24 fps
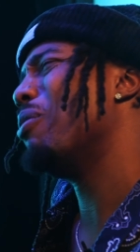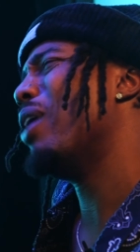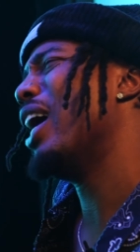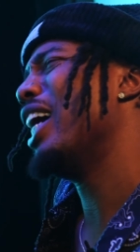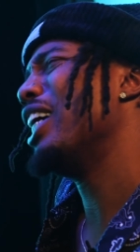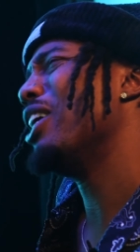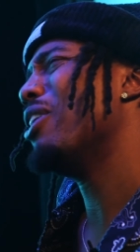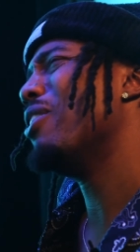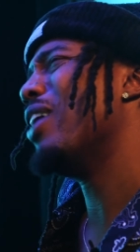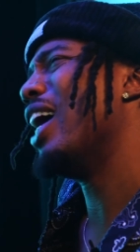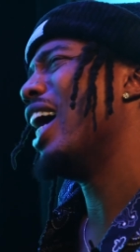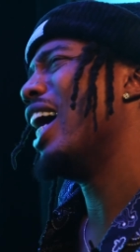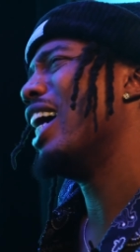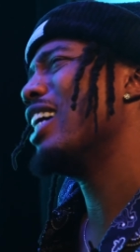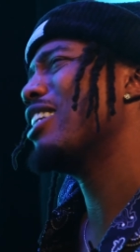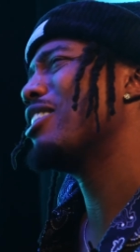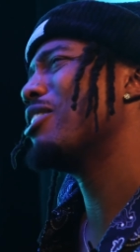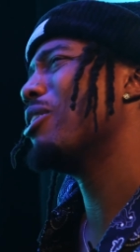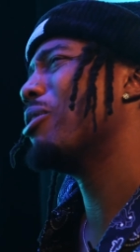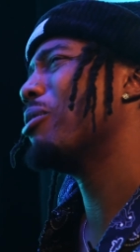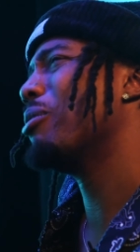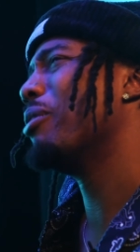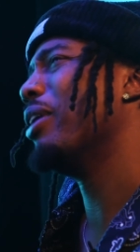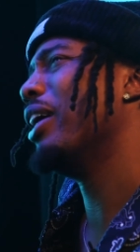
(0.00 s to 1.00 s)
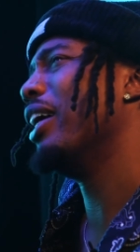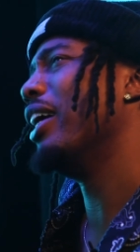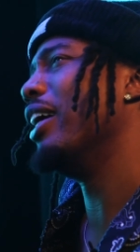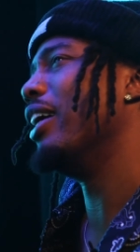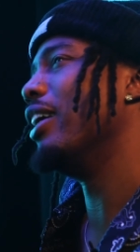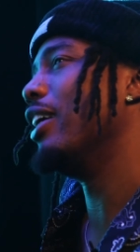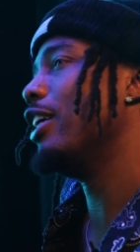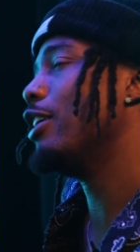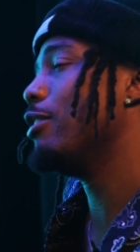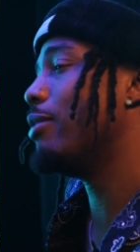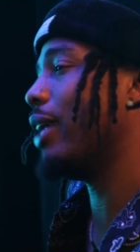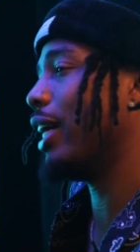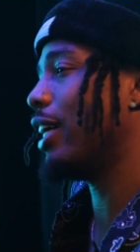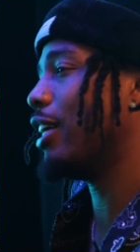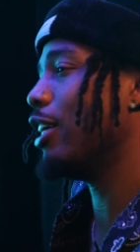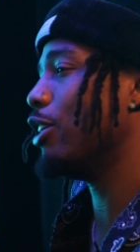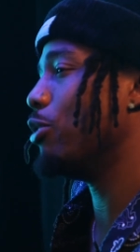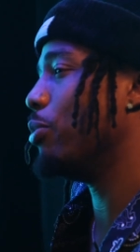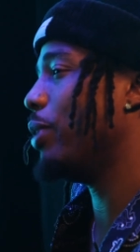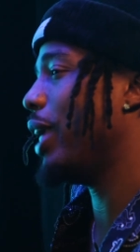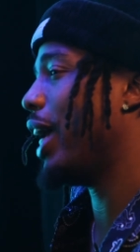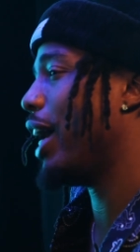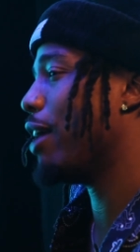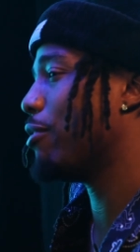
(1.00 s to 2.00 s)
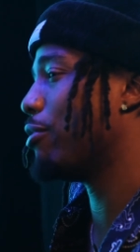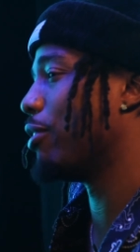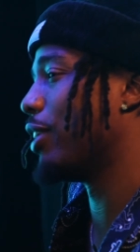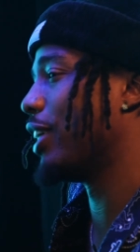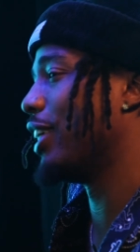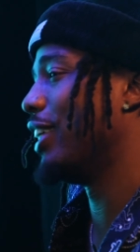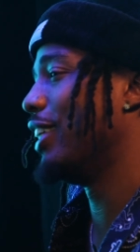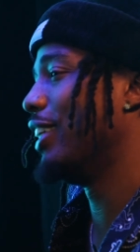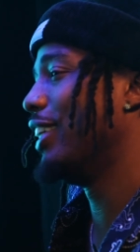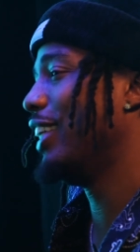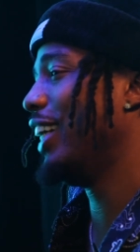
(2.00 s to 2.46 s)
why your eyes so red? He's like, cause we African.